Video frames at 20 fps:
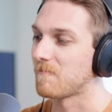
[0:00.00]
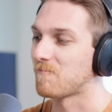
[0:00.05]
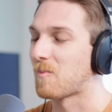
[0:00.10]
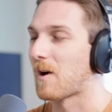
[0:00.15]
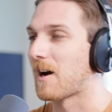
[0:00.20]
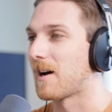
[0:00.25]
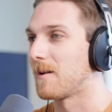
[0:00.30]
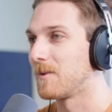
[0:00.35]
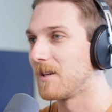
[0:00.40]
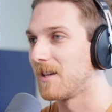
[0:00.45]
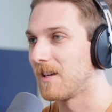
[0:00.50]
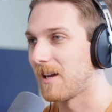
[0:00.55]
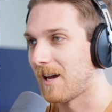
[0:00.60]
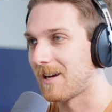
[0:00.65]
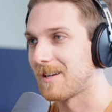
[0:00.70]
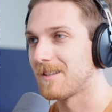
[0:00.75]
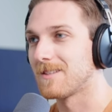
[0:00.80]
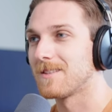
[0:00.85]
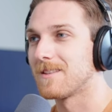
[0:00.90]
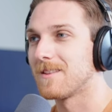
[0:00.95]
Bobby
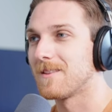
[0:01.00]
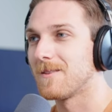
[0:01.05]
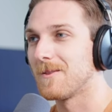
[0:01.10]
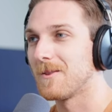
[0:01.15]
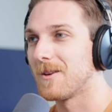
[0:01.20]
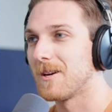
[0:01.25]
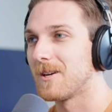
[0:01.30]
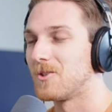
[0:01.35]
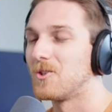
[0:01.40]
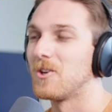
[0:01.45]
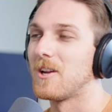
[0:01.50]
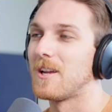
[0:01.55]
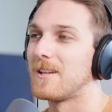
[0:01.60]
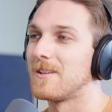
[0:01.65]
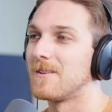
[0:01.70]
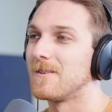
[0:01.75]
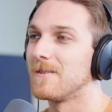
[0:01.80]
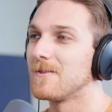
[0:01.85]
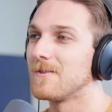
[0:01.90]
has a Jane